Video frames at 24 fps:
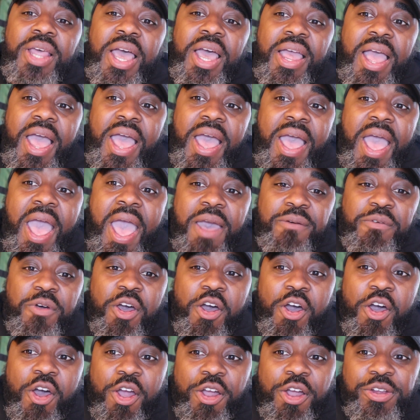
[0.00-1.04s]
I I have a
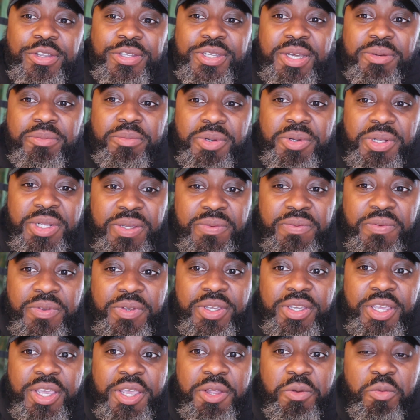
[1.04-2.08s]
hard time
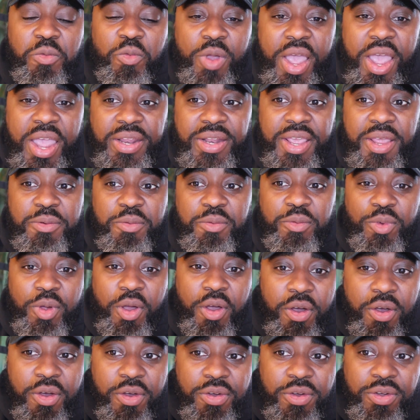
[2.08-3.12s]
believing in right and
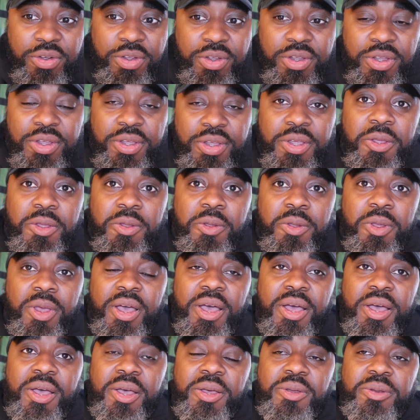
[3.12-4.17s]
wrong
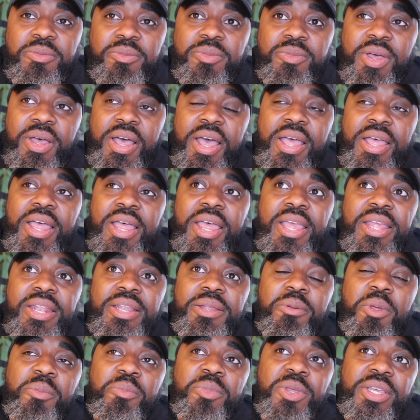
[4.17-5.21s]
um,
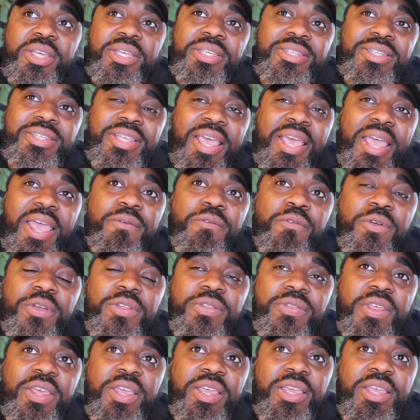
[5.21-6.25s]
and because
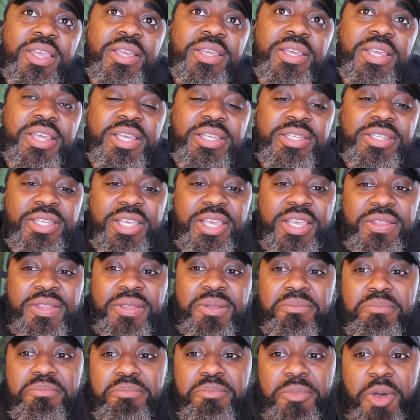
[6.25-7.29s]
everything is in
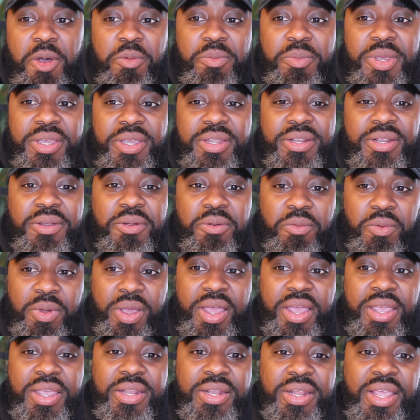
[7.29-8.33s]
the moment,
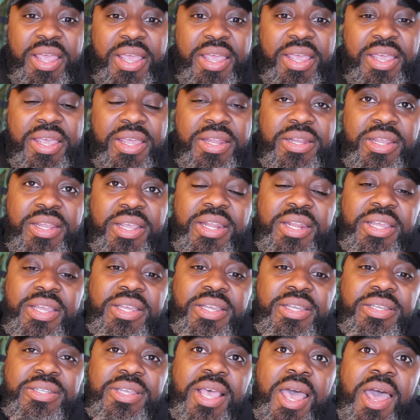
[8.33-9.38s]
right? And it
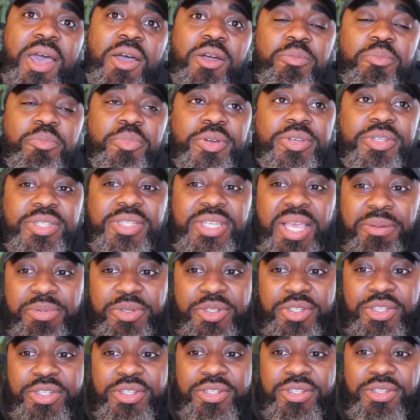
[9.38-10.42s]
is our
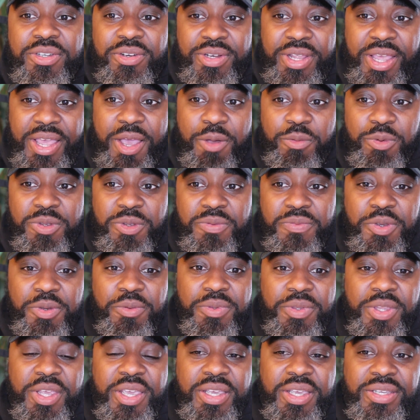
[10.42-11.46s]
perception on how we
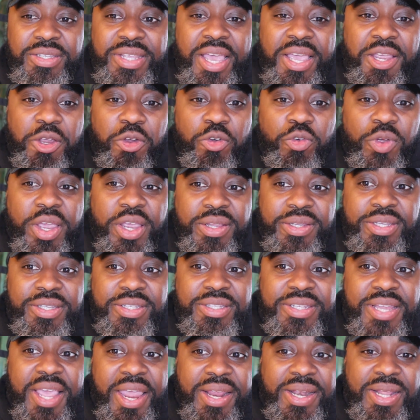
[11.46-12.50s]
view things that create
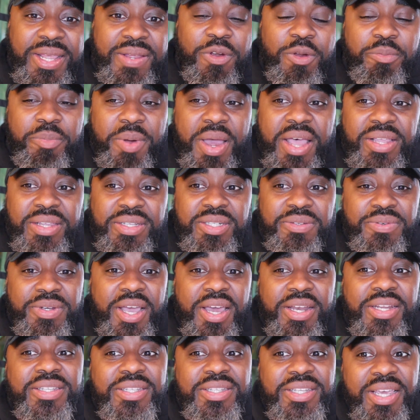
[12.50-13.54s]
this negative or positive
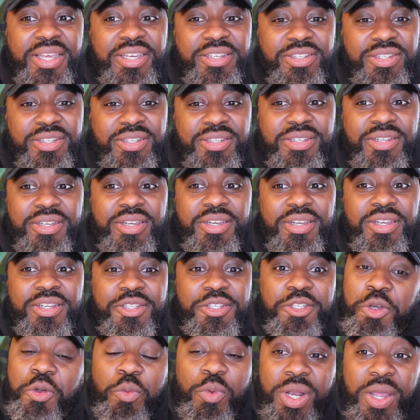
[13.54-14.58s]
connotation
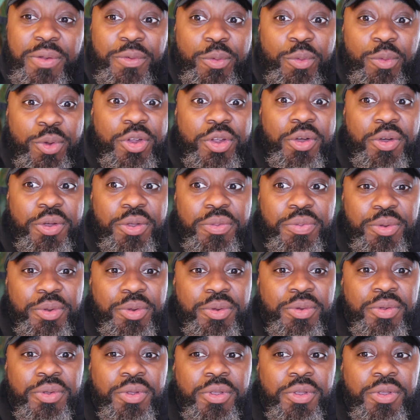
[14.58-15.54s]
to whatever we're going mm. for.